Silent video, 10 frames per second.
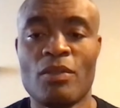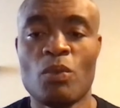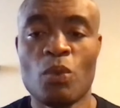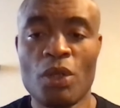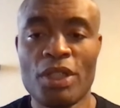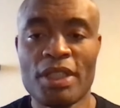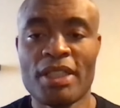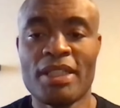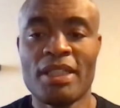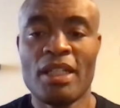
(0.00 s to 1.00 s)

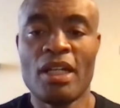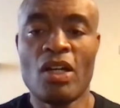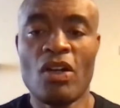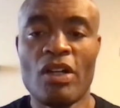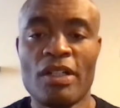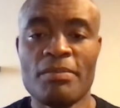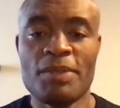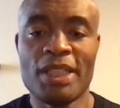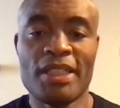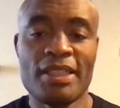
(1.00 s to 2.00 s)
work hard
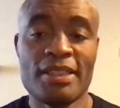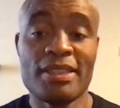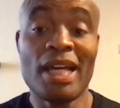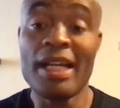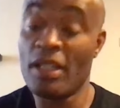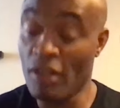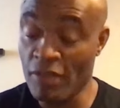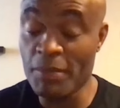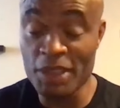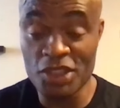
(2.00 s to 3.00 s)
because I
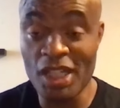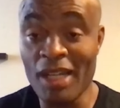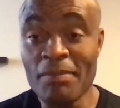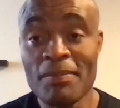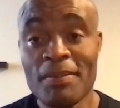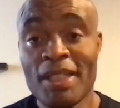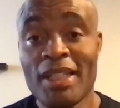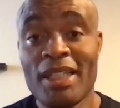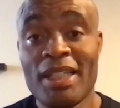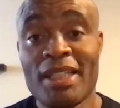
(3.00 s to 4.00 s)
love my job
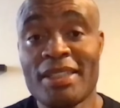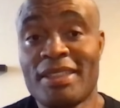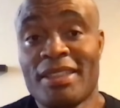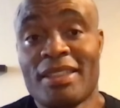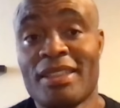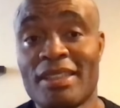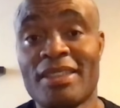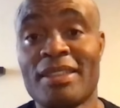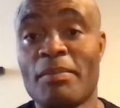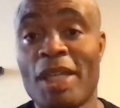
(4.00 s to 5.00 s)
is
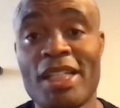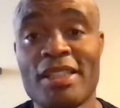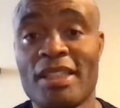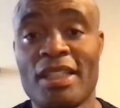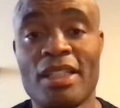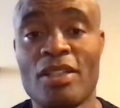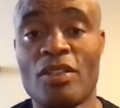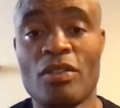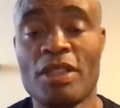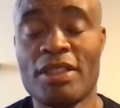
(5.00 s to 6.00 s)
amazing.
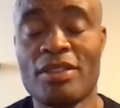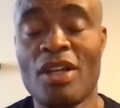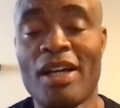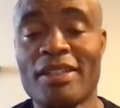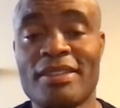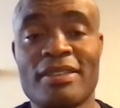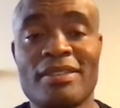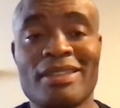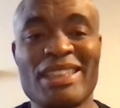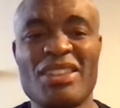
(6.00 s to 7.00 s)
It's not
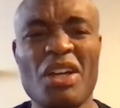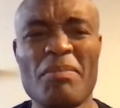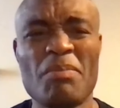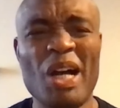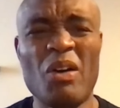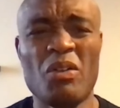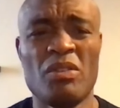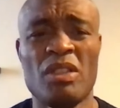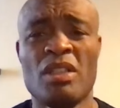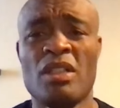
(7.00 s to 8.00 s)

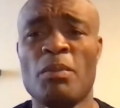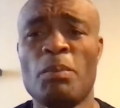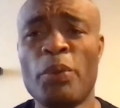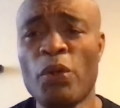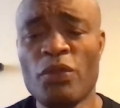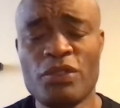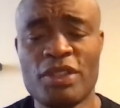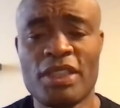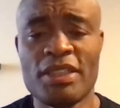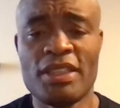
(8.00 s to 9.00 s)
about prove
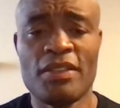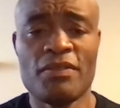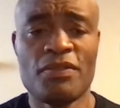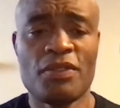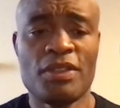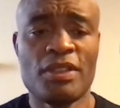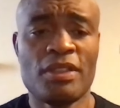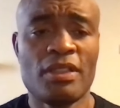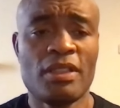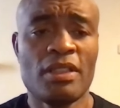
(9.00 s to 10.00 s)
something for